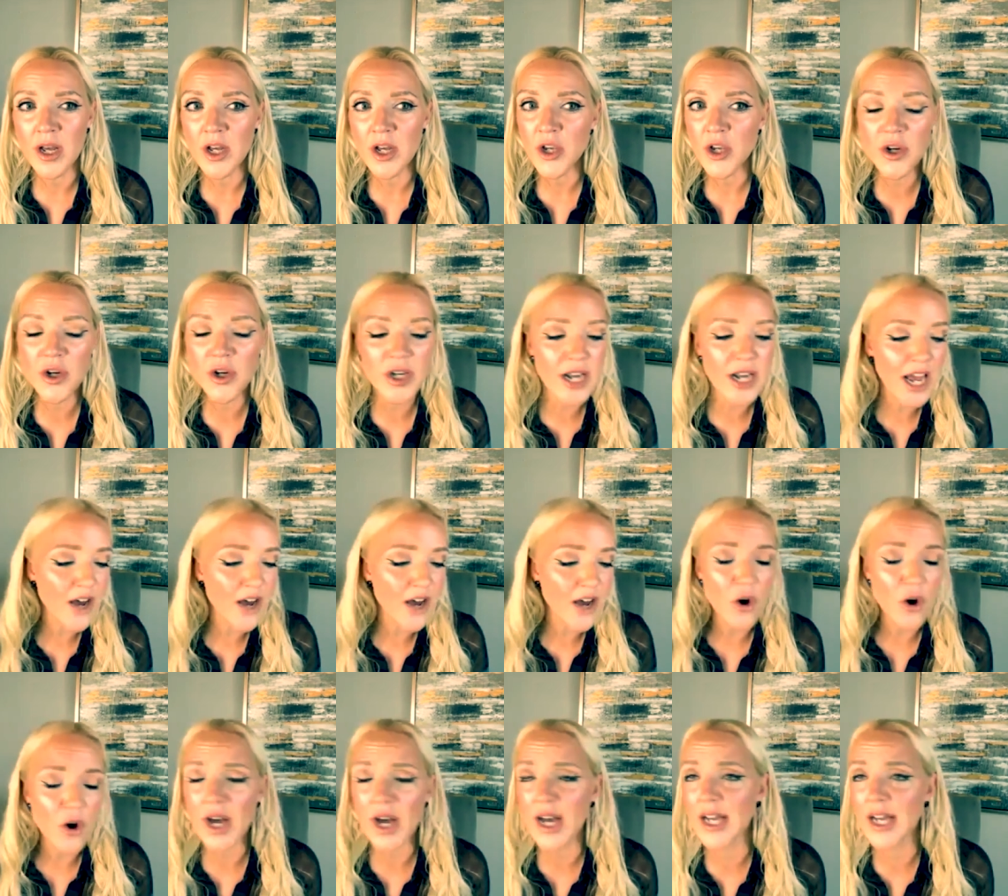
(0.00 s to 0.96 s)
you're going to have
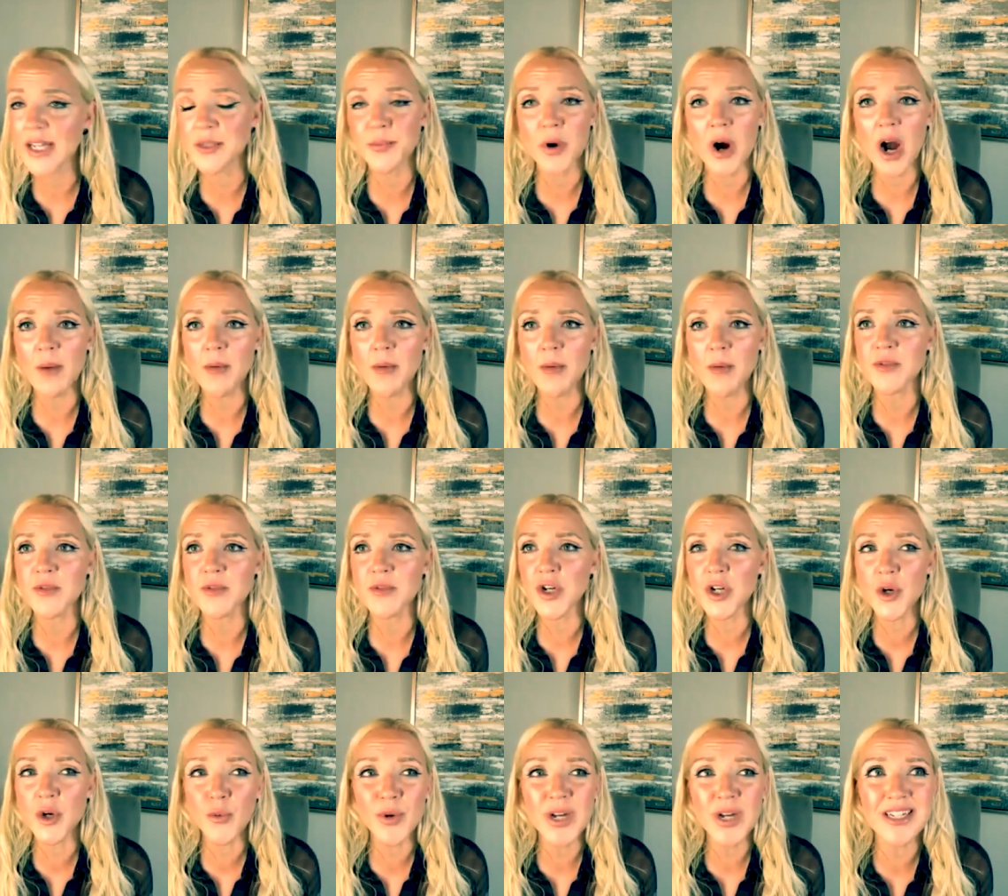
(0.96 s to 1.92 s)
all kinds of problems. You're
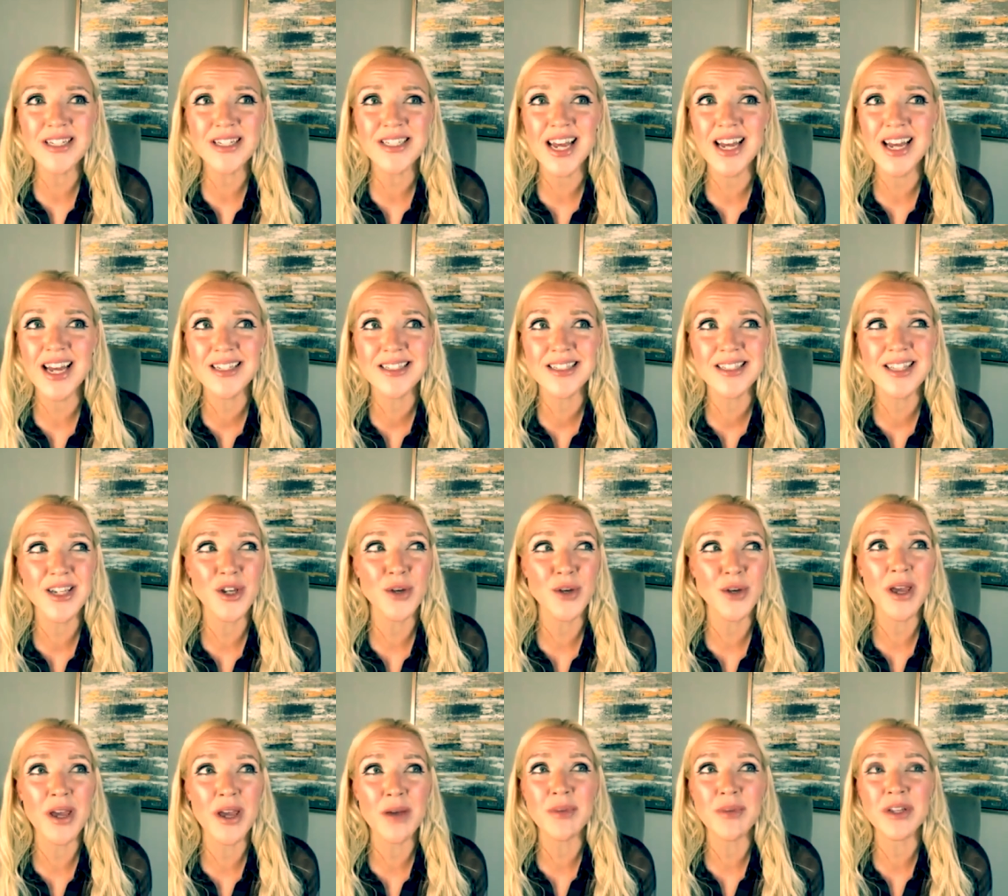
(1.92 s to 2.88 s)
going to read a text that
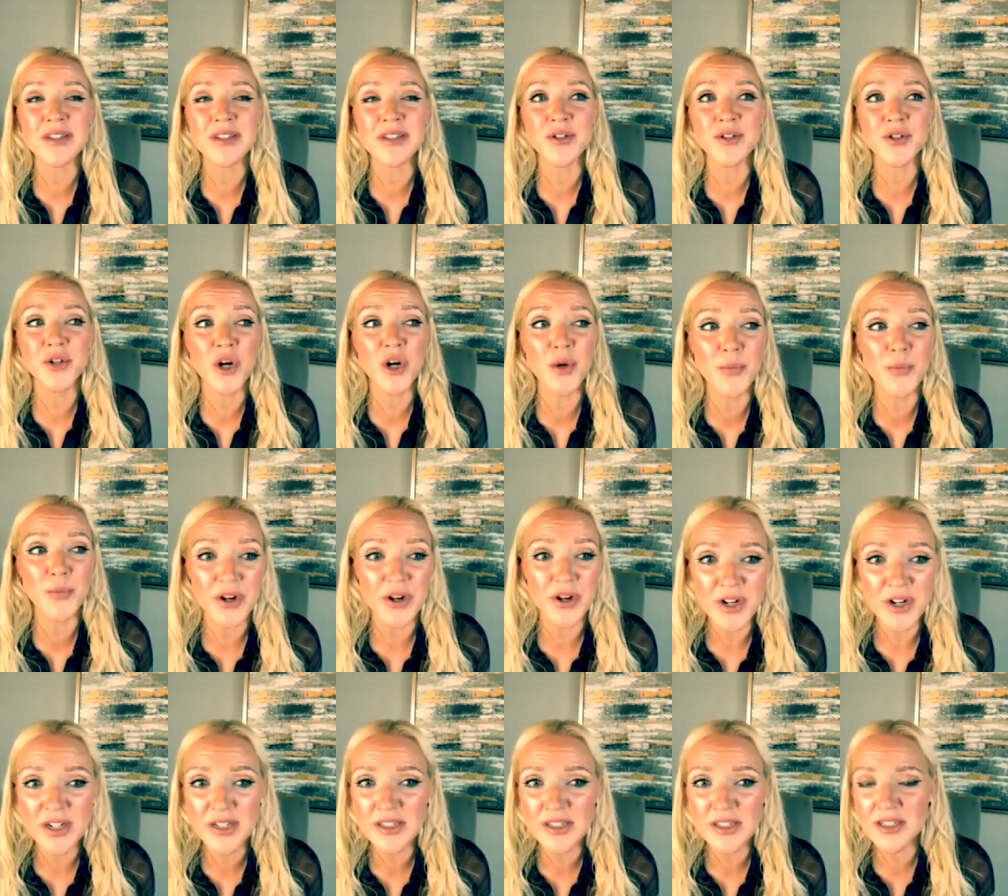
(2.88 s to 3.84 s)
you may misinterpret.
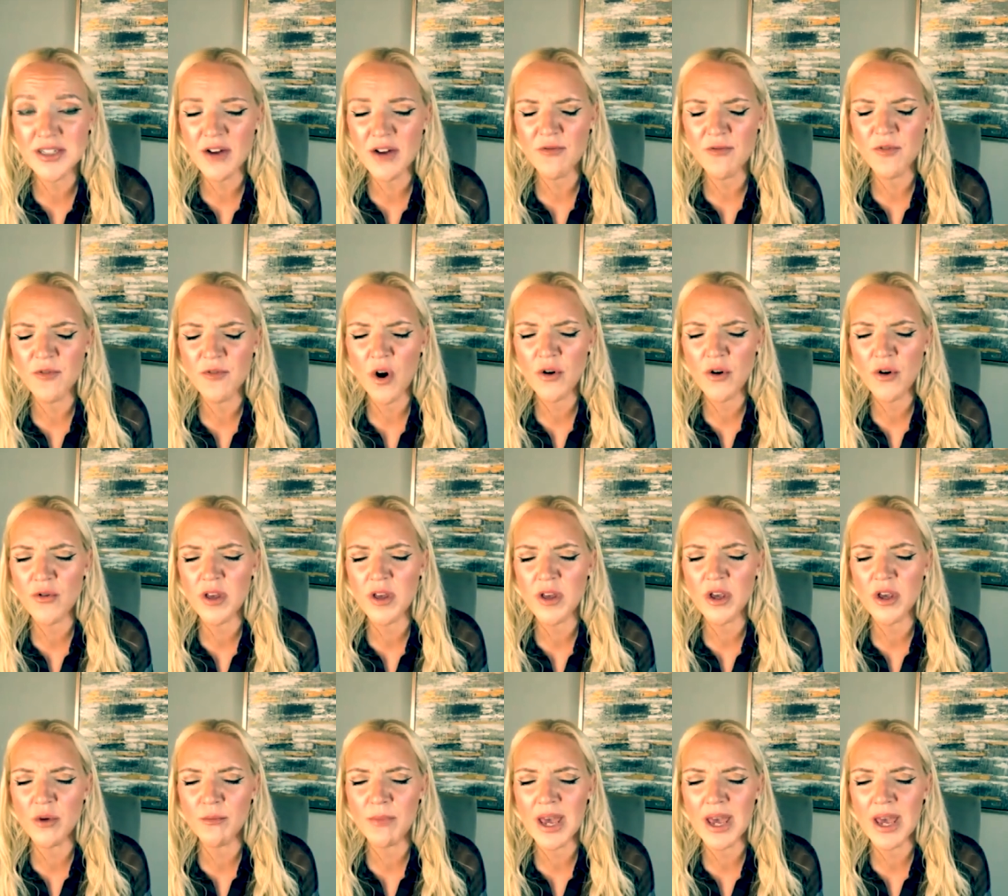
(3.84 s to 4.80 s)
You're going to see a photo
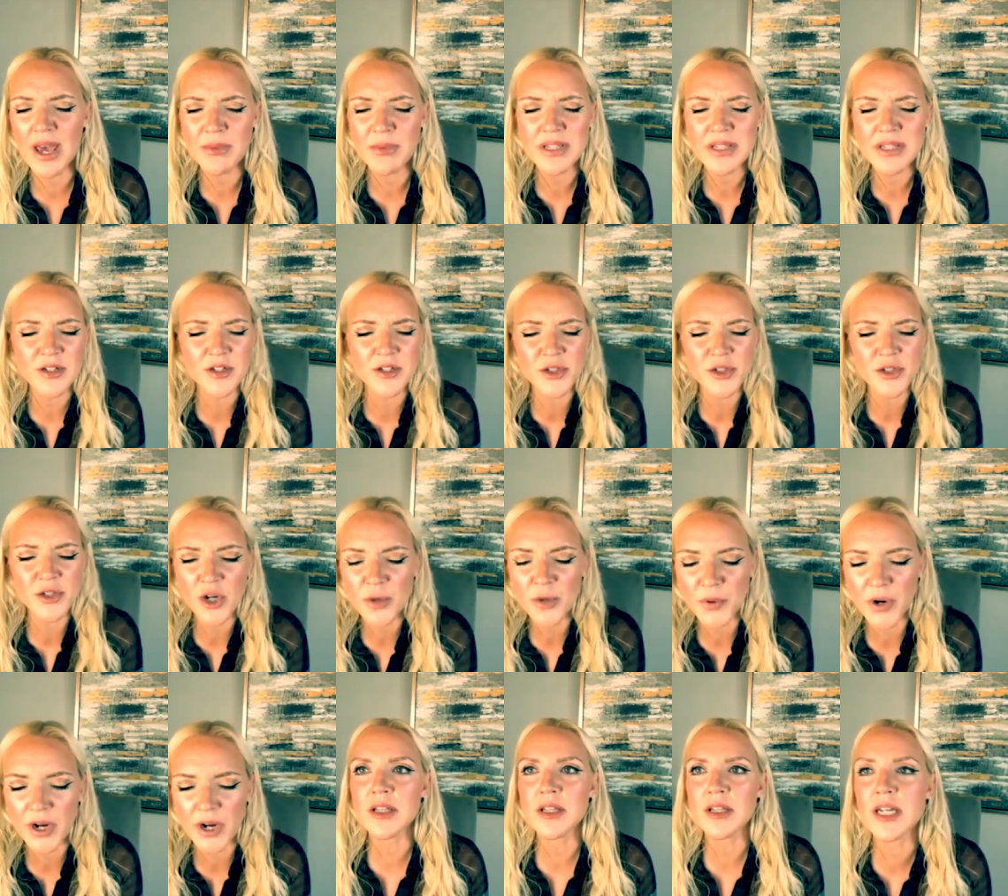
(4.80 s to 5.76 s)
that you may
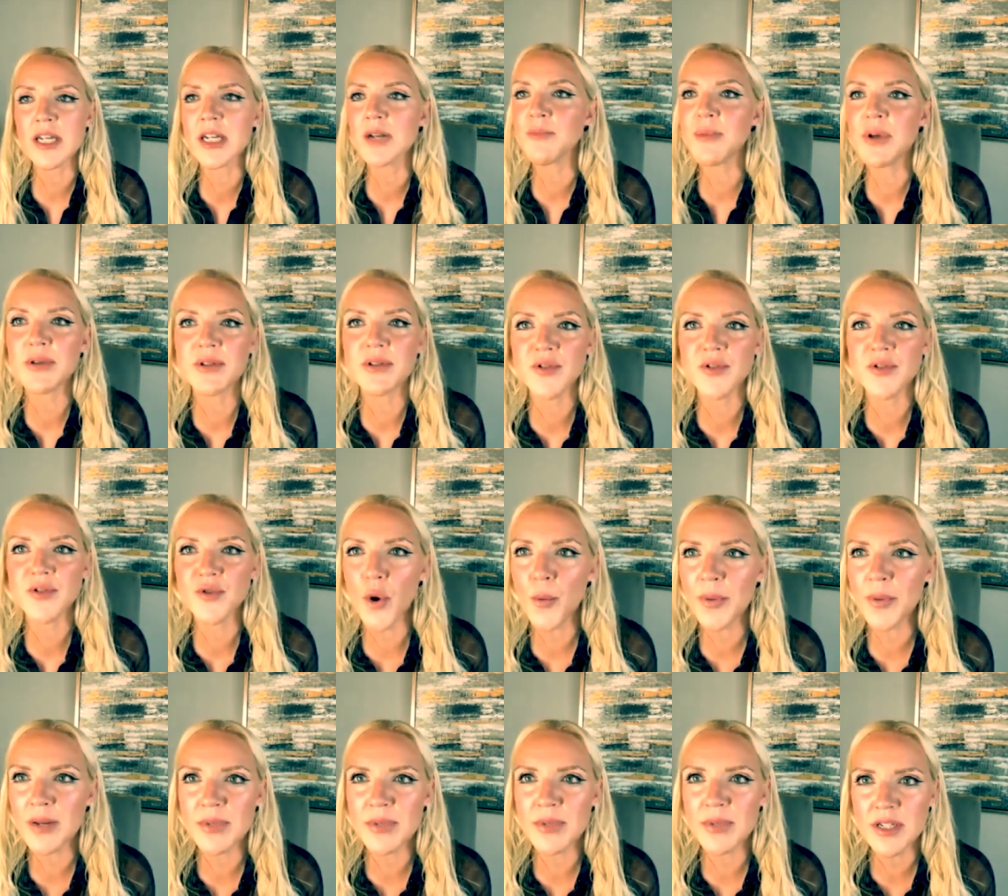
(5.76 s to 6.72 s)
misinterpret. It's going to be so
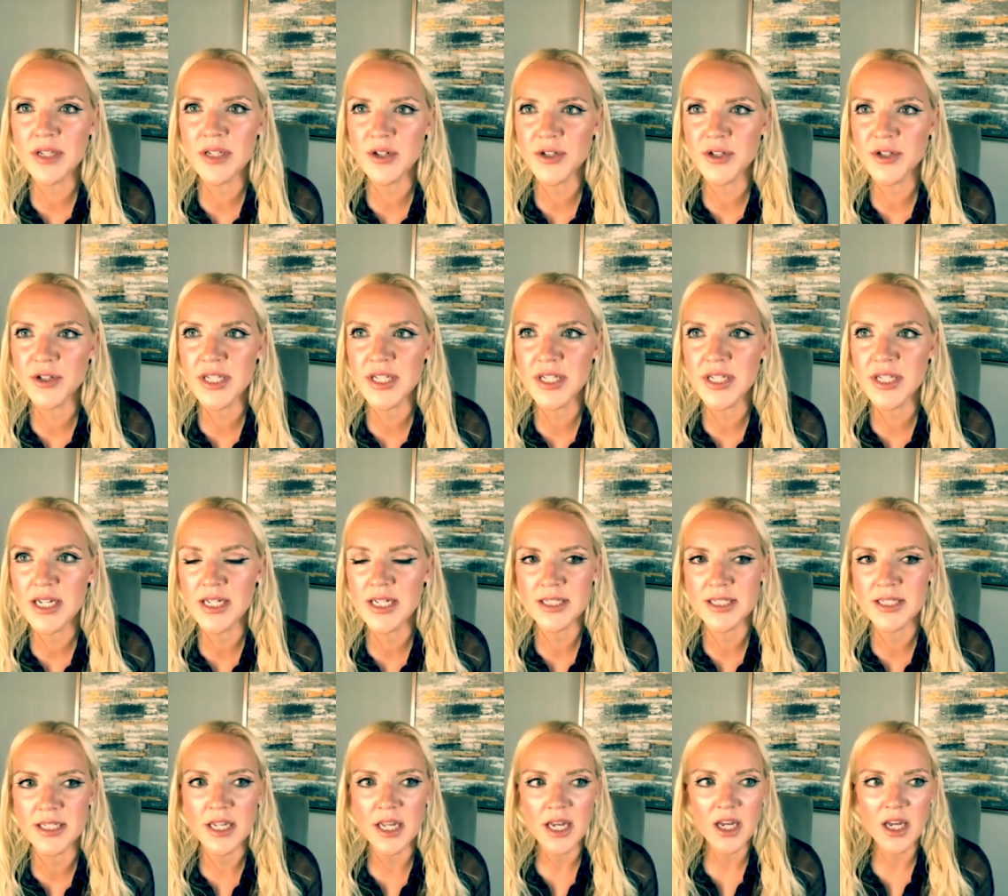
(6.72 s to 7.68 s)
many
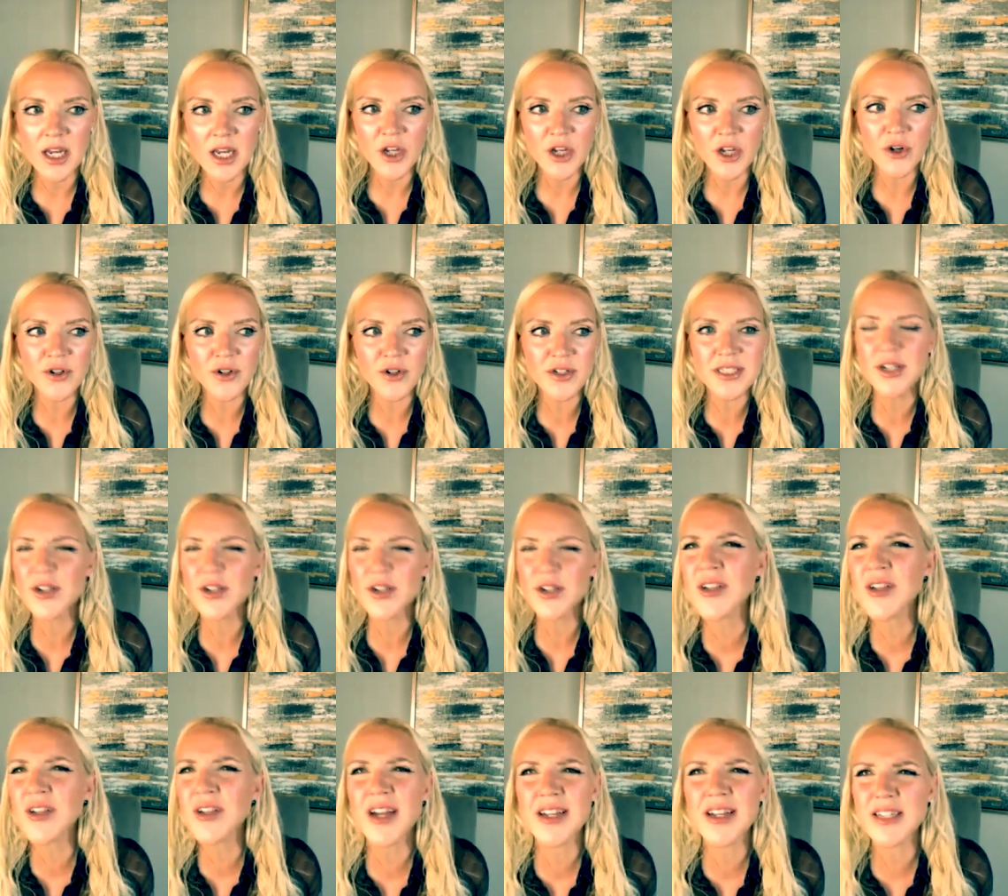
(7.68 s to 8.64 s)
misunderstandings. And you're still
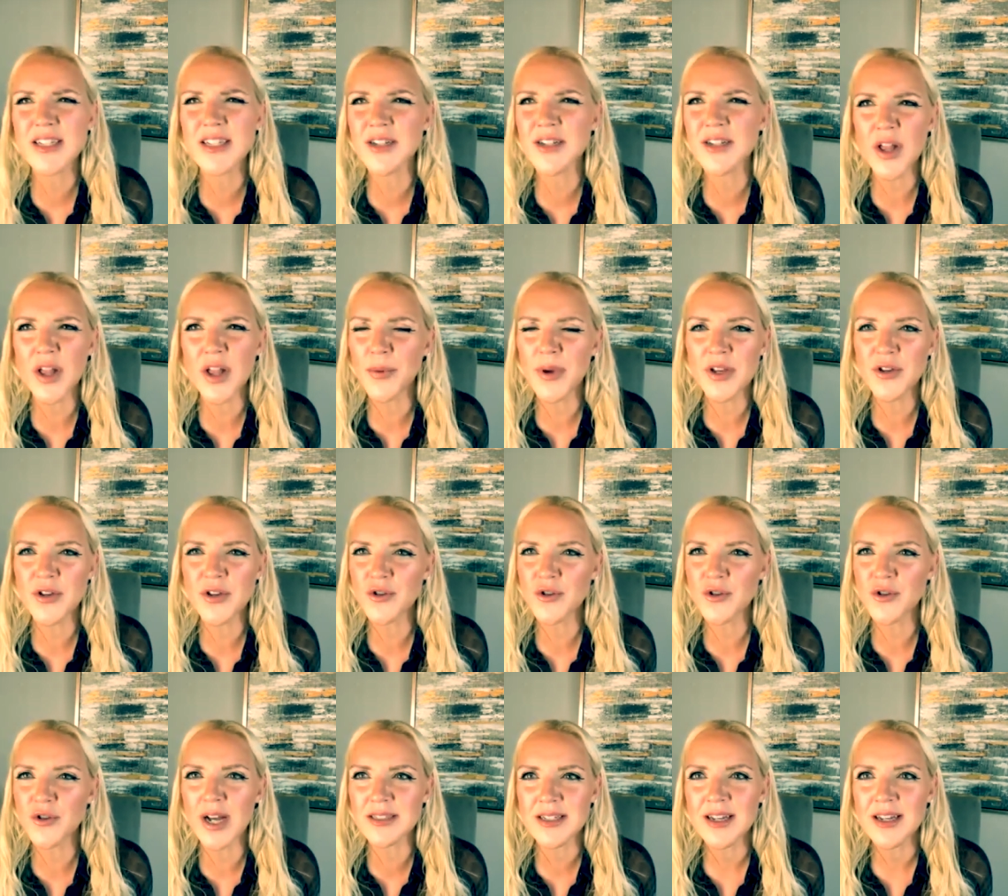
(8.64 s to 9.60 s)
not developing
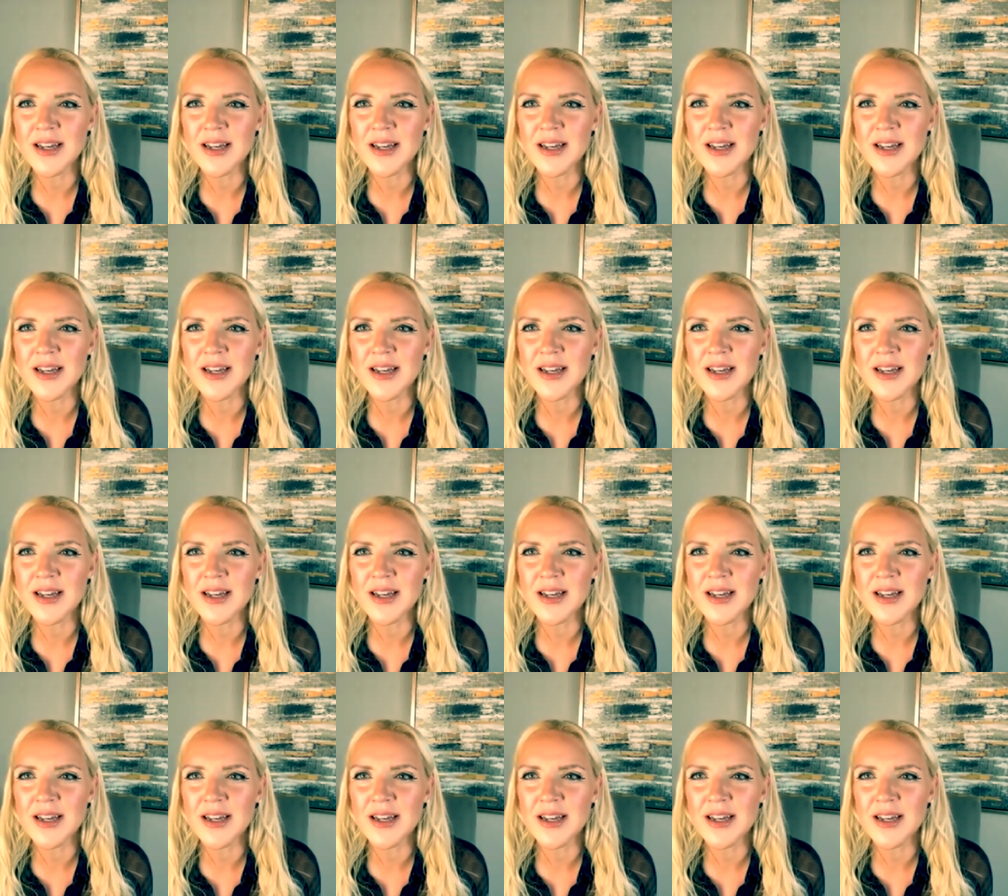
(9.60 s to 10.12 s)
trust